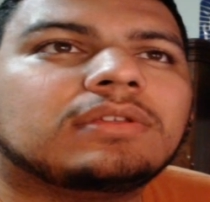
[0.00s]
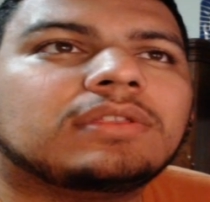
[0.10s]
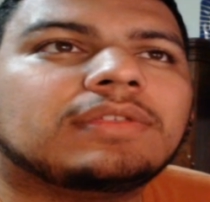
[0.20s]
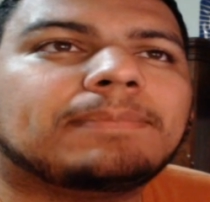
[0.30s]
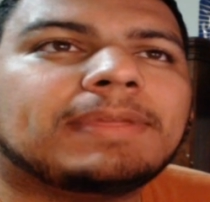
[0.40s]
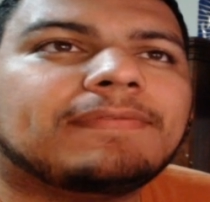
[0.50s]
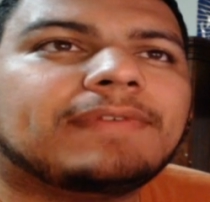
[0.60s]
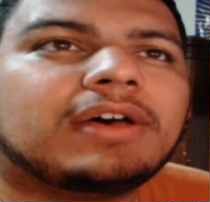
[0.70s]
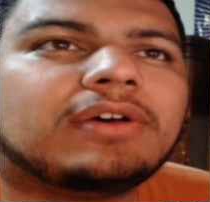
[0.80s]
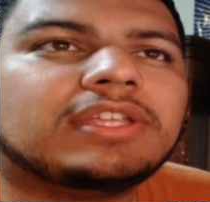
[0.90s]
The pit
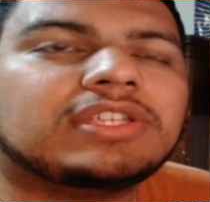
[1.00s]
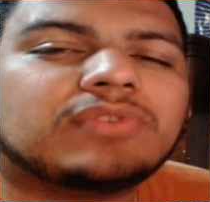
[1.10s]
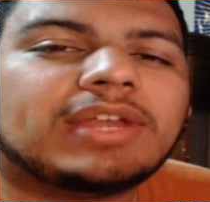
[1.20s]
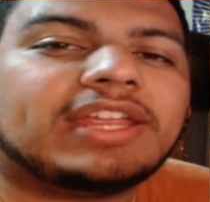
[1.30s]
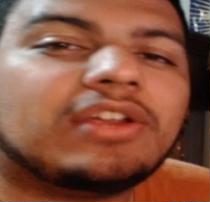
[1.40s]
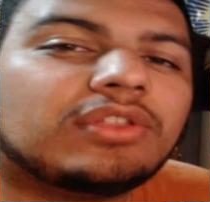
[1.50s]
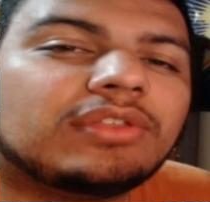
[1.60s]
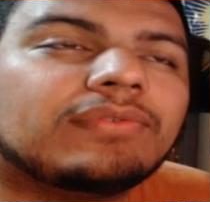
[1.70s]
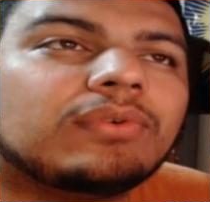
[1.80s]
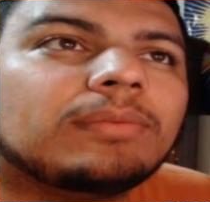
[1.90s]
file is right here on the
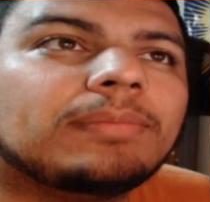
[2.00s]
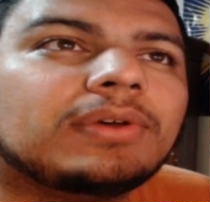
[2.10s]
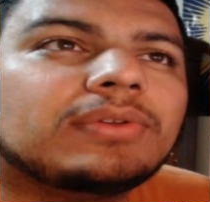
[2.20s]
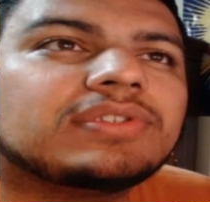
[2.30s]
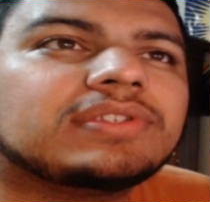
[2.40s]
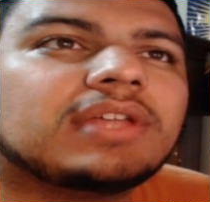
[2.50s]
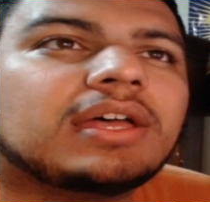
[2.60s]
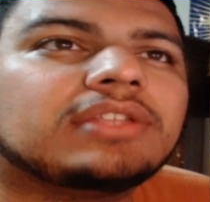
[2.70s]
forum post.